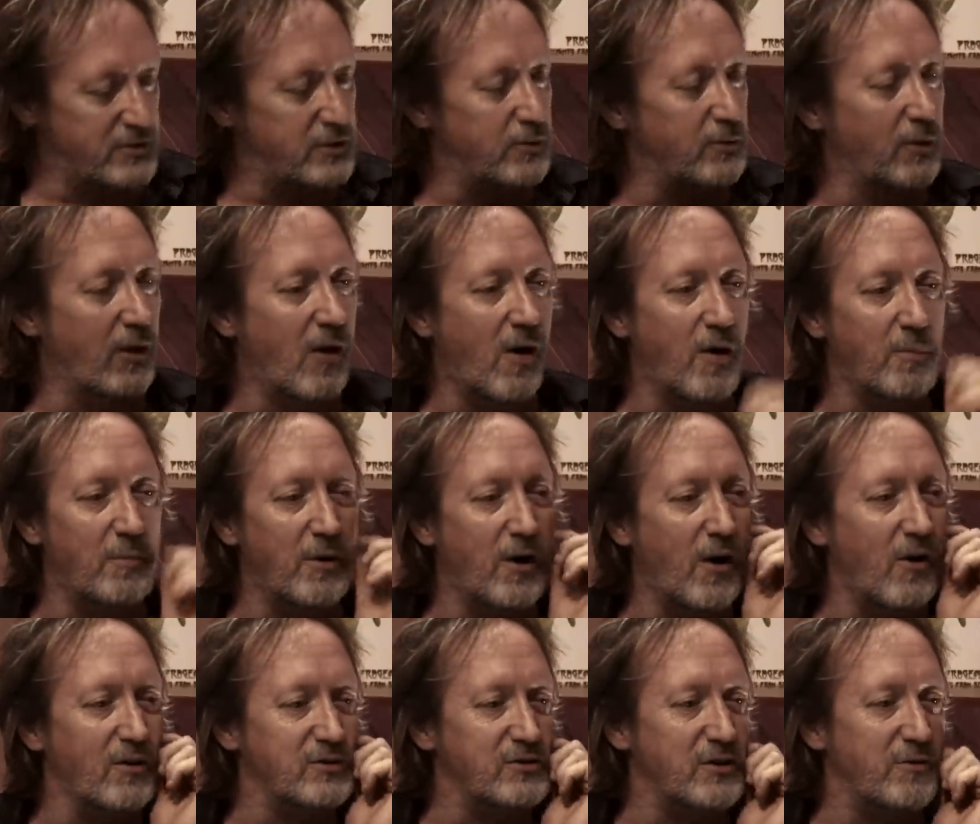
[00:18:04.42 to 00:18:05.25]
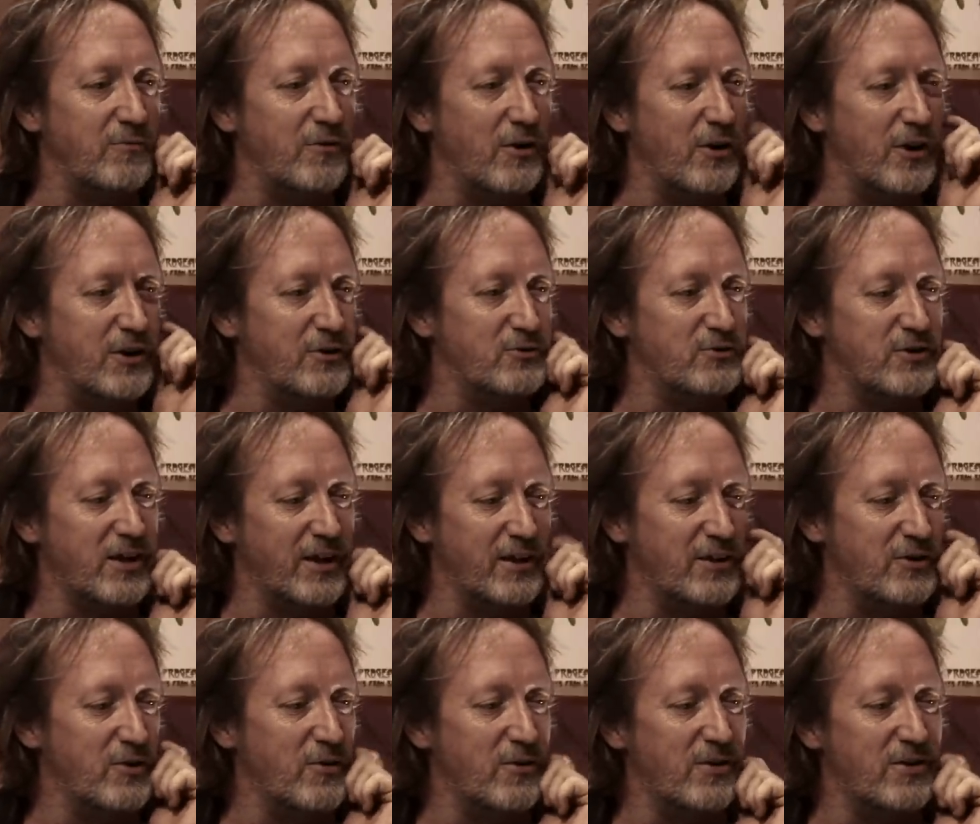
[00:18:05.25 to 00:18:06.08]
too long, but also very interesting.
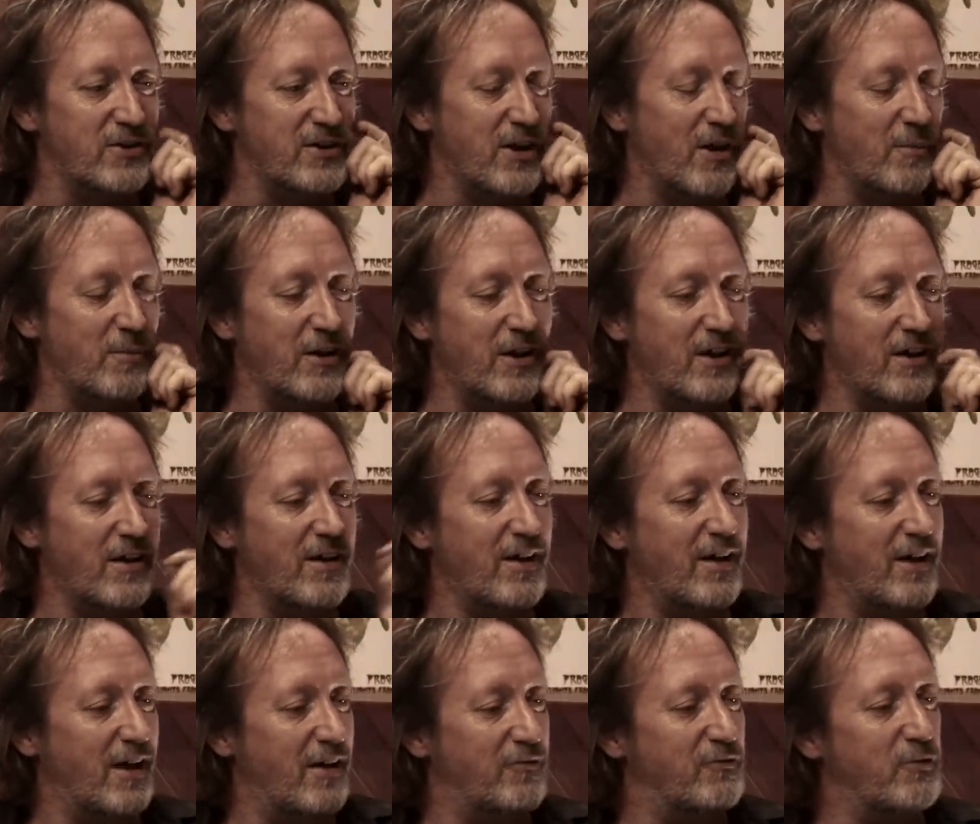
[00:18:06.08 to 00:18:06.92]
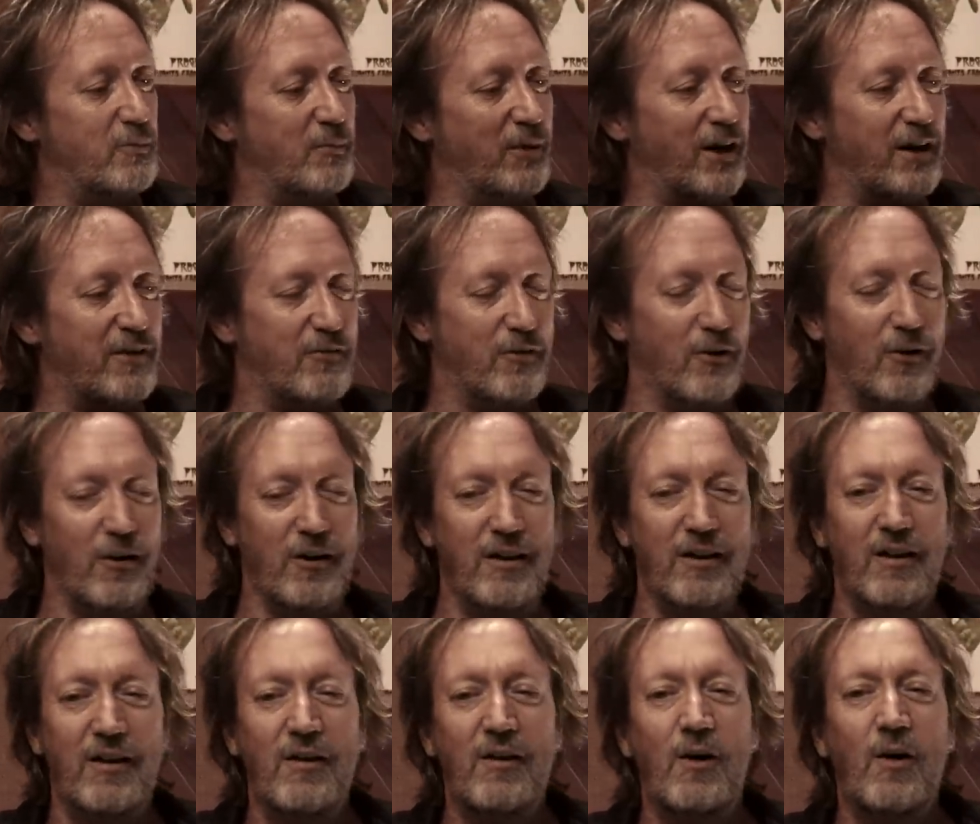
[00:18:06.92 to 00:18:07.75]
And you can tell me if you might have heard.